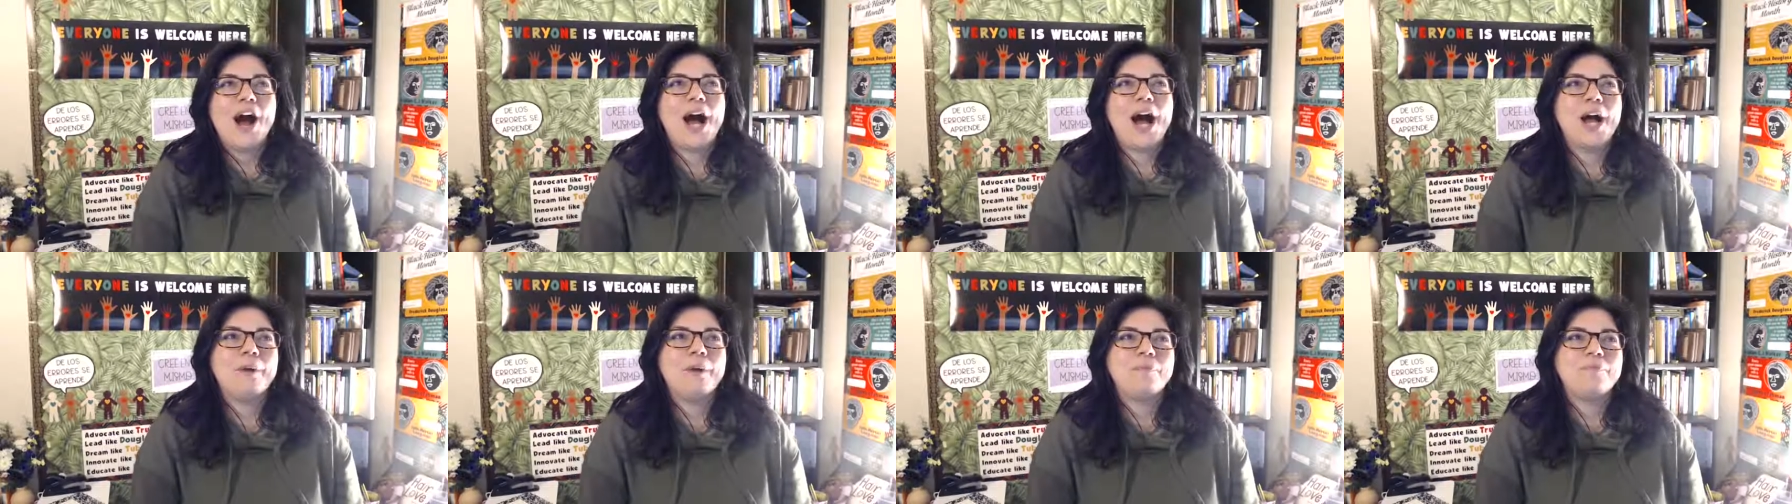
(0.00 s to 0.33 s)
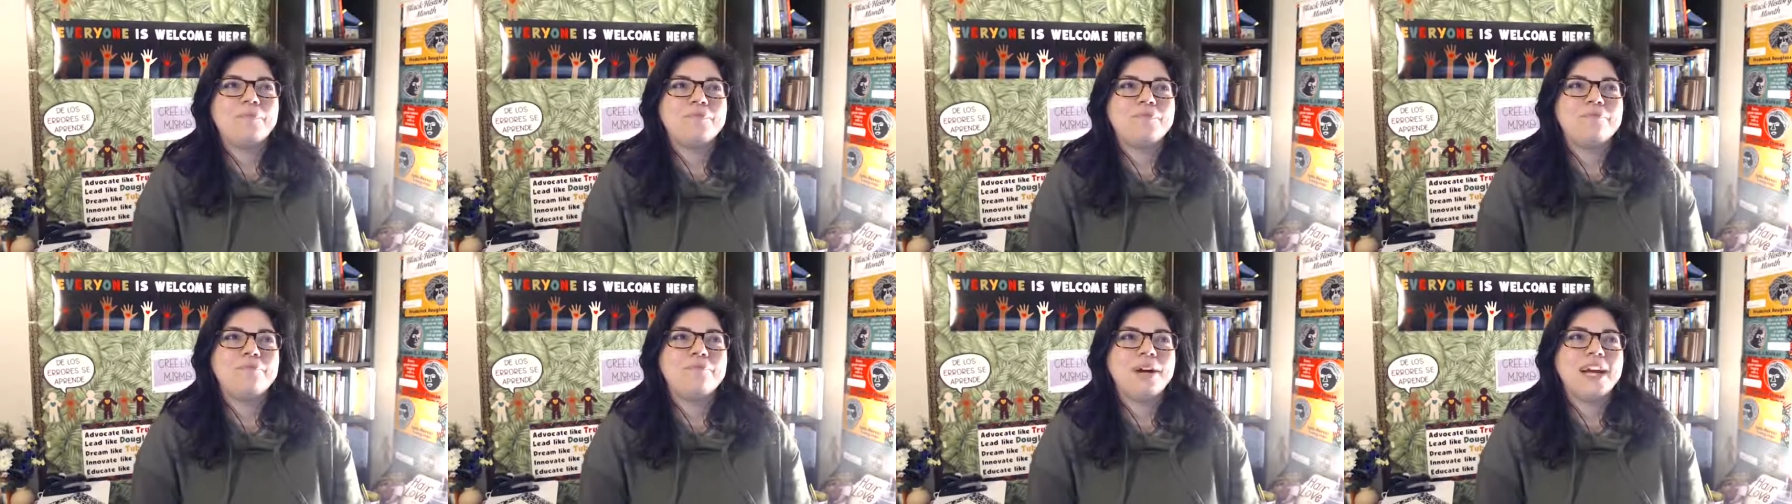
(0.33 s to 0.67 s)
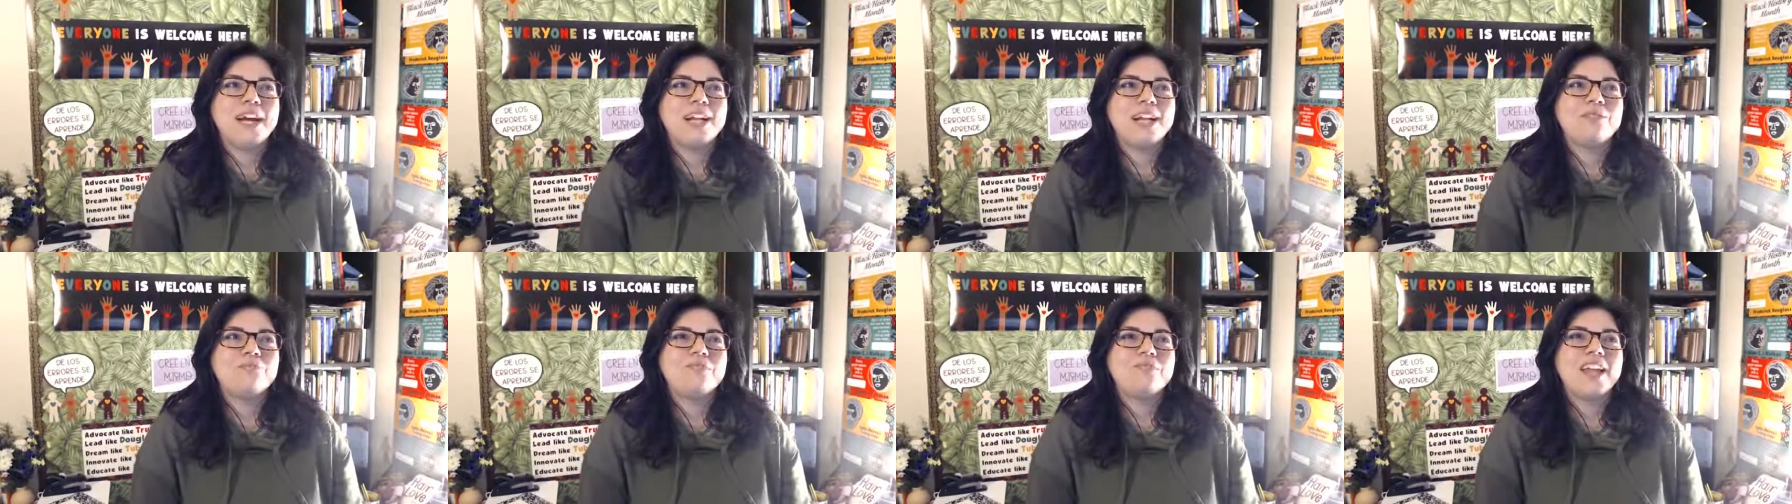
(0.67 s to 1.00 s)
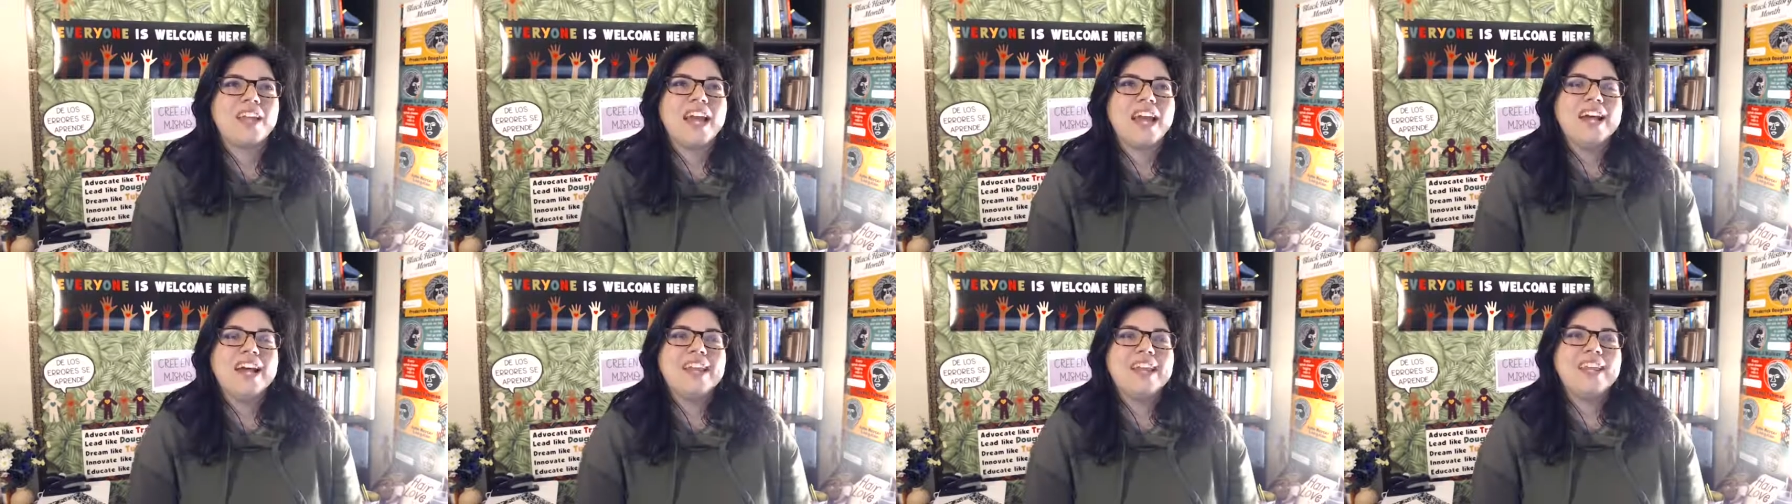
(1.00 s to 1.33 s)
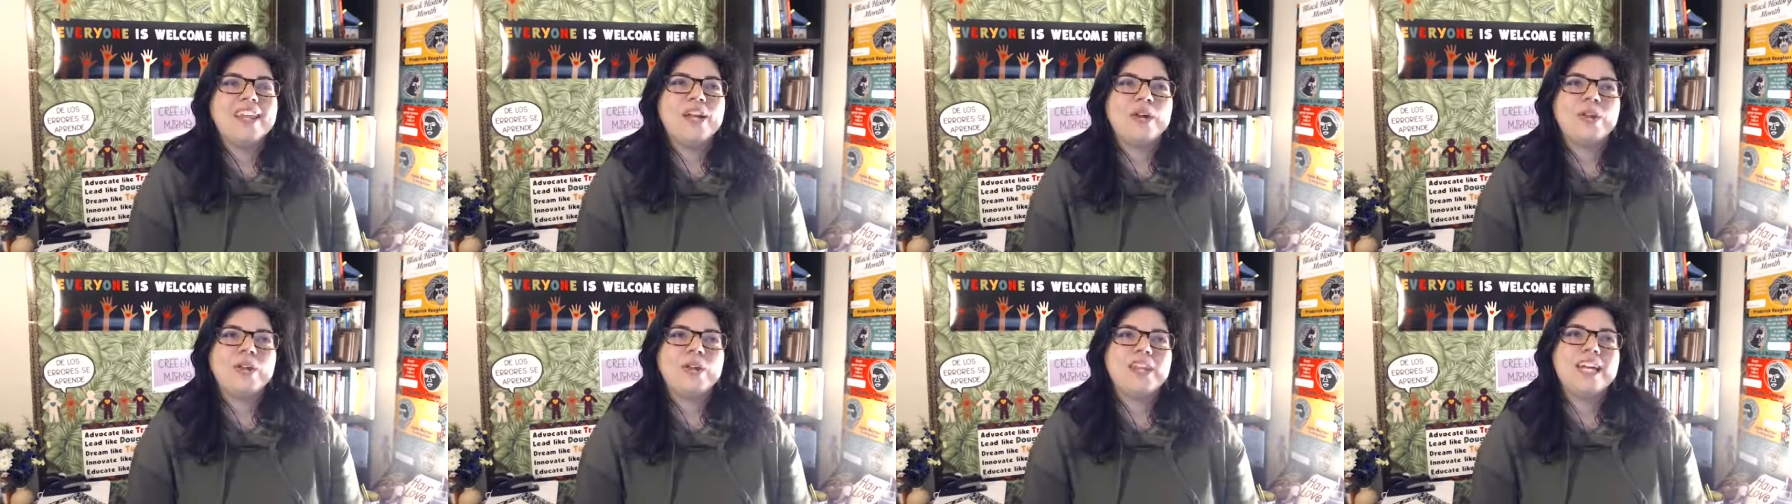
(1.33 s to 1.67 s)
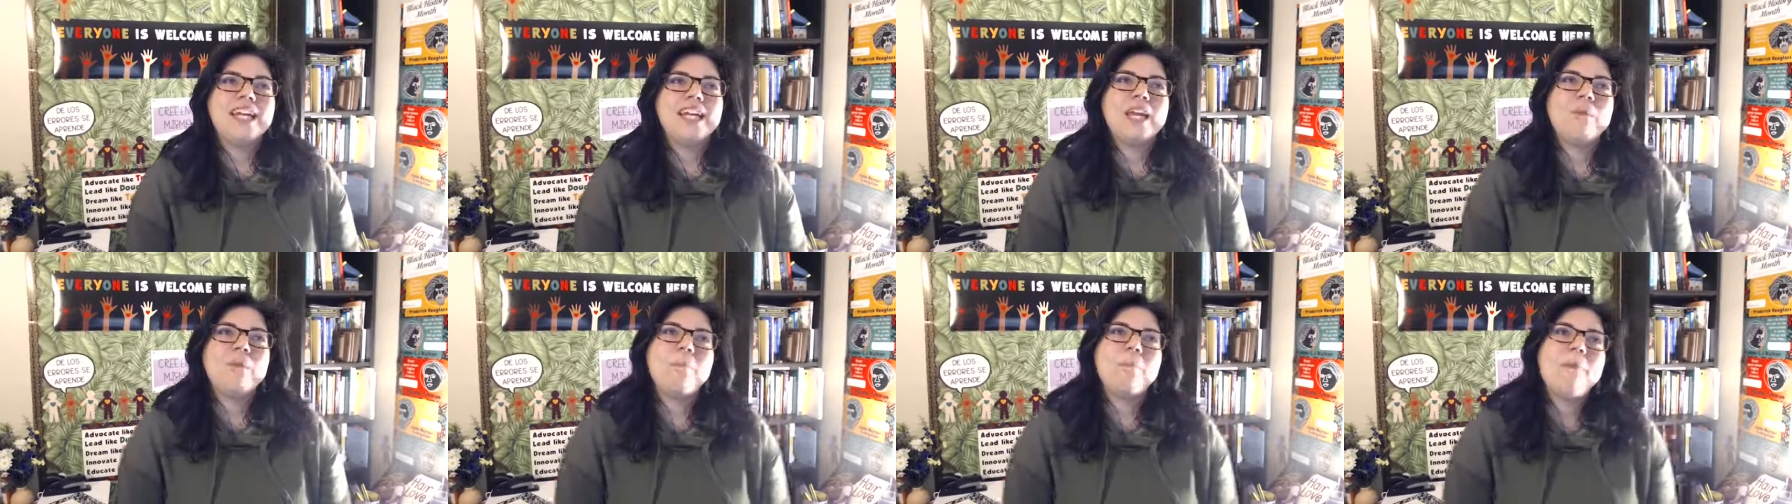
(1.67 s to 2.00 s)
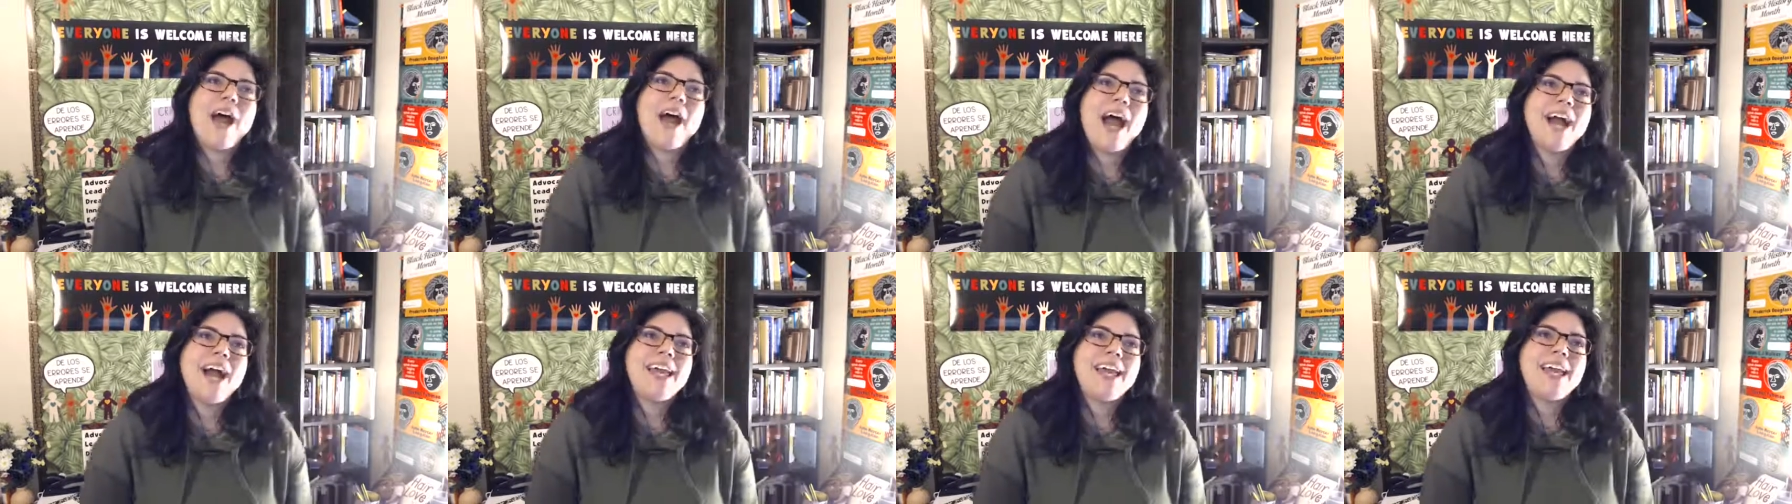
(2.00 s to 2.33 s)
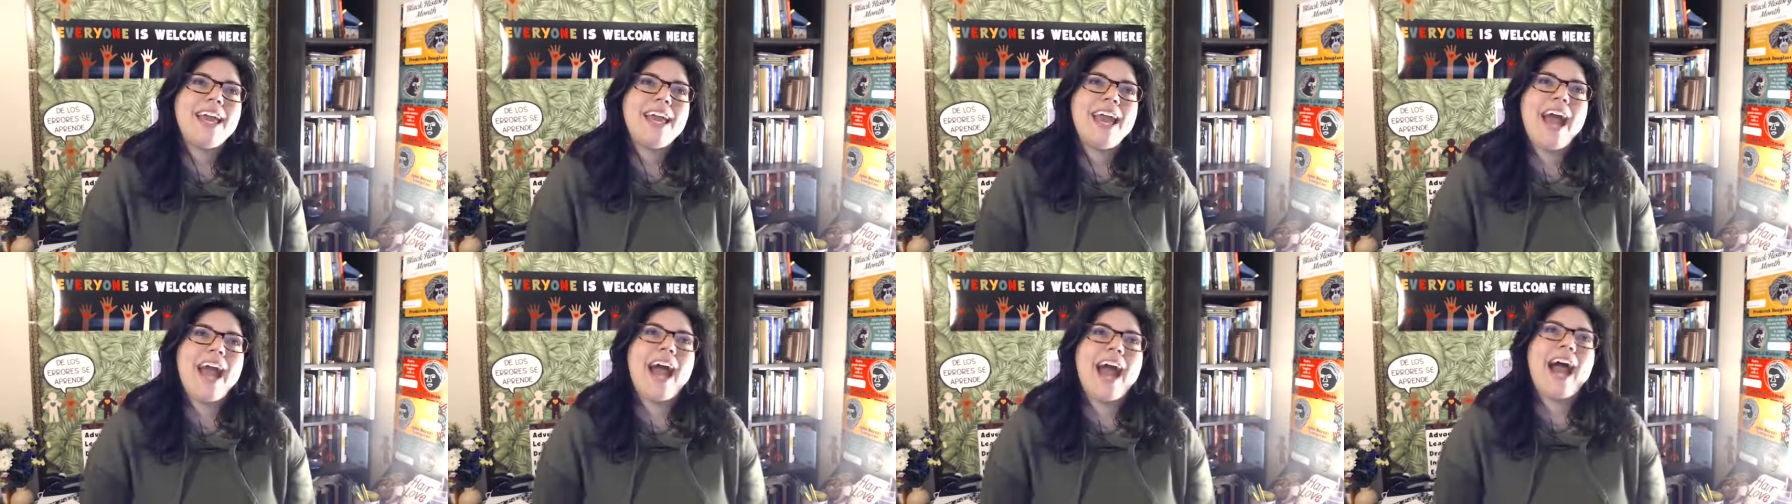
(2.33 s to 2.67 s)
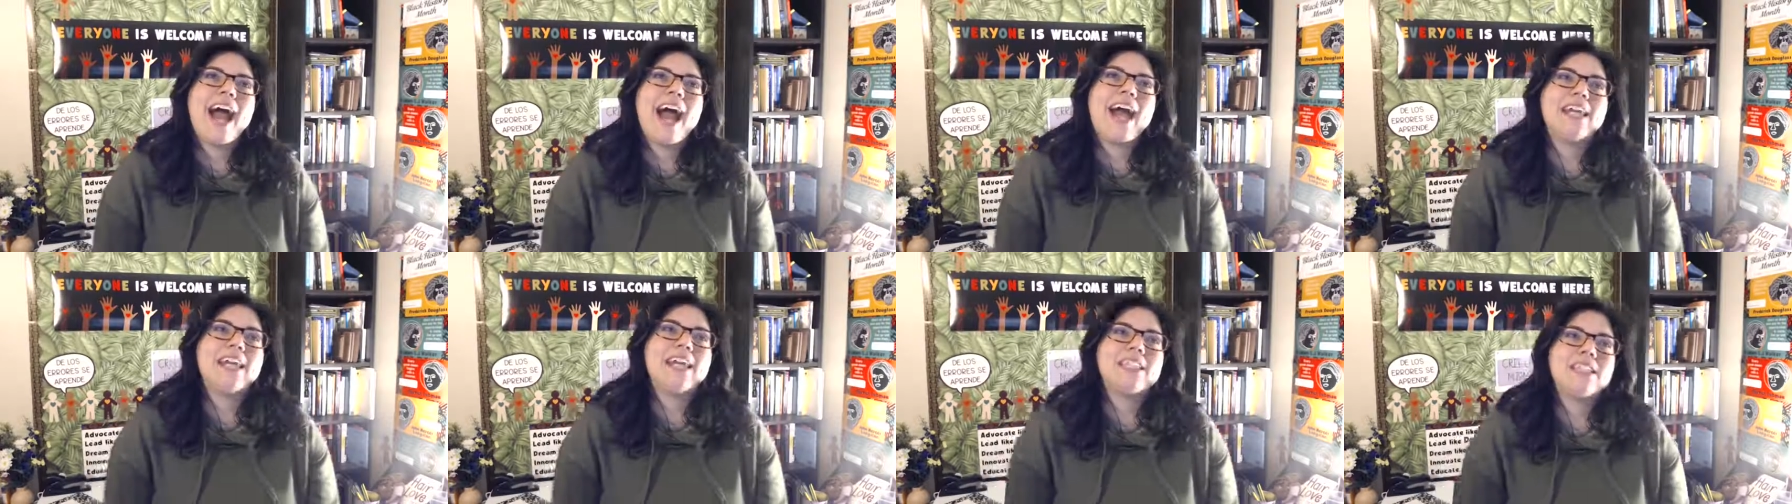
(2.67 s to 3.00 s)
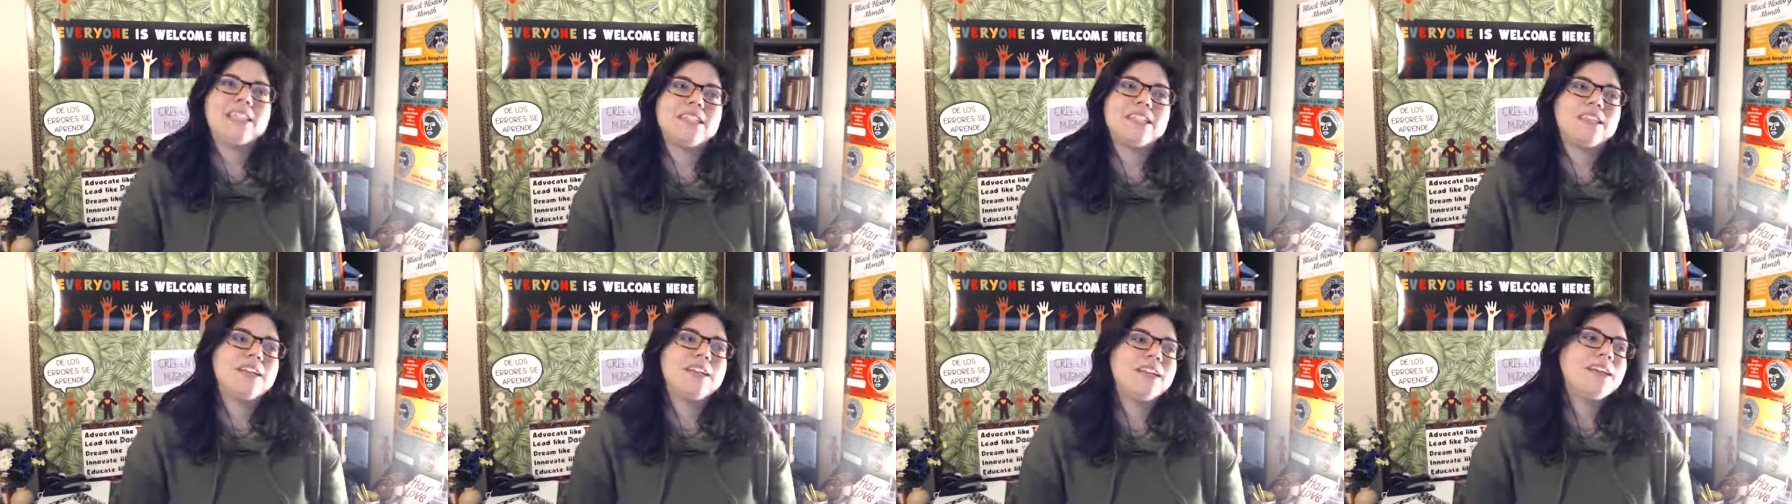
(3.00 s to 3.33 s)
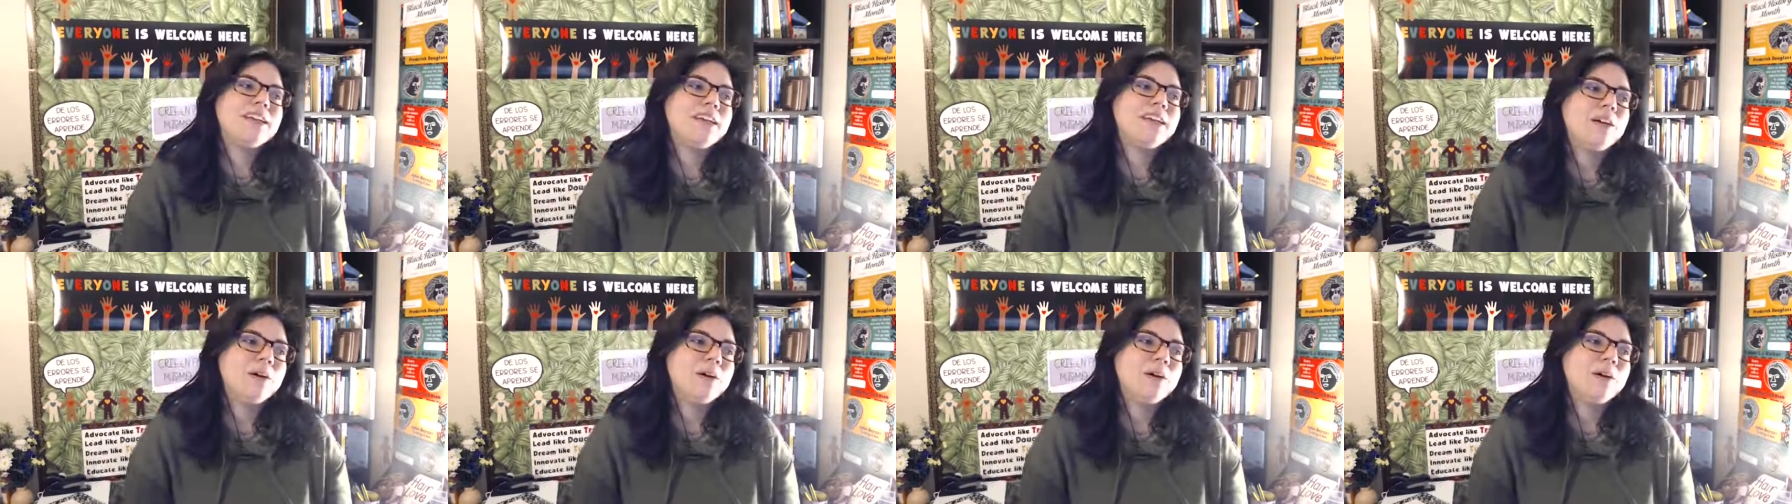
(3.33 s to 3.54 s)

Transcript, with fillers: Um, but you know, thinking back at